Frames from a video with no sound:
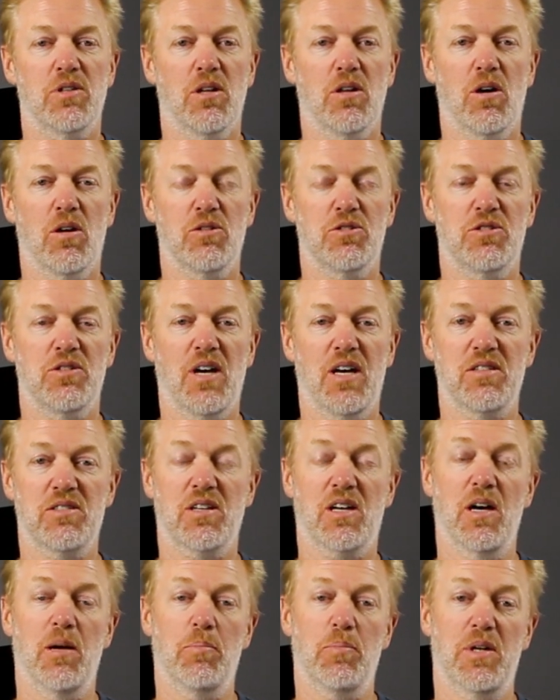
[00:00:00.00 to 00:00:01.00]
to large size
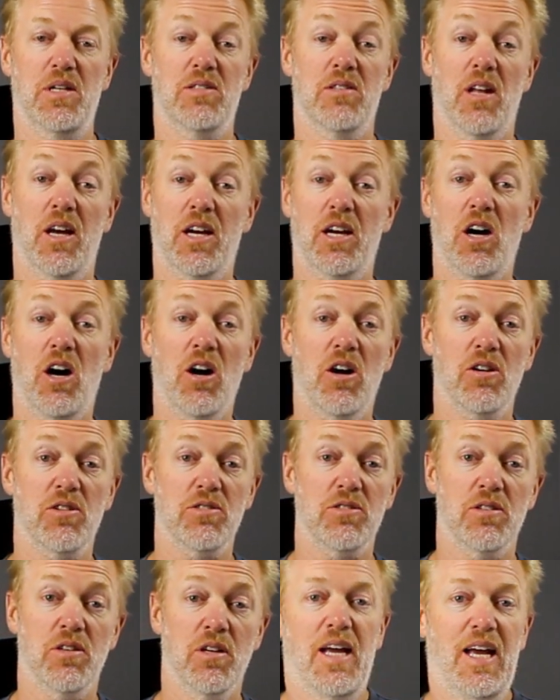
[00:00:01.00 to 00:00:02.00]
companies like
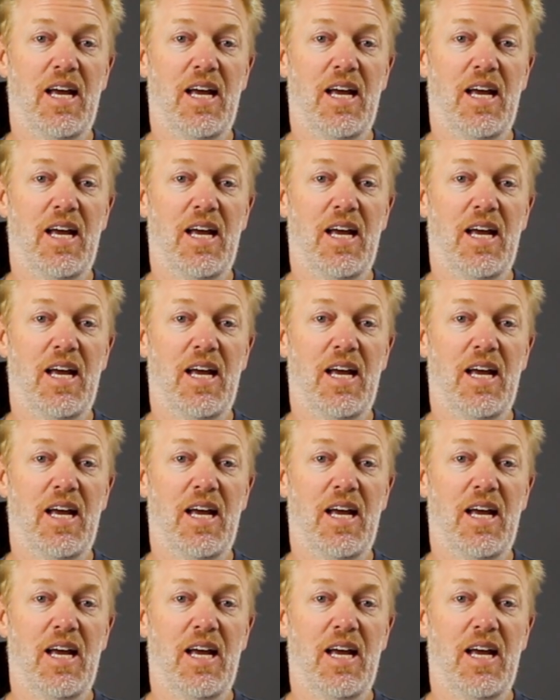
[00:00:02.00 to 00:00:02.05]
ours?